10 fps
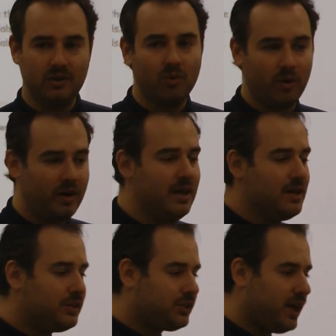you or
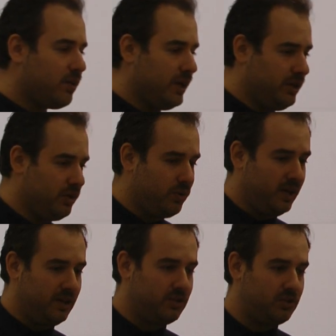scaring you
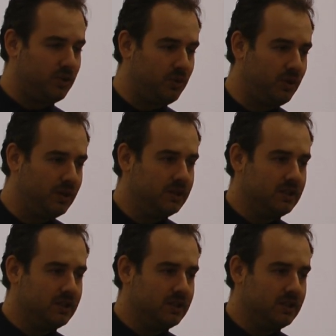into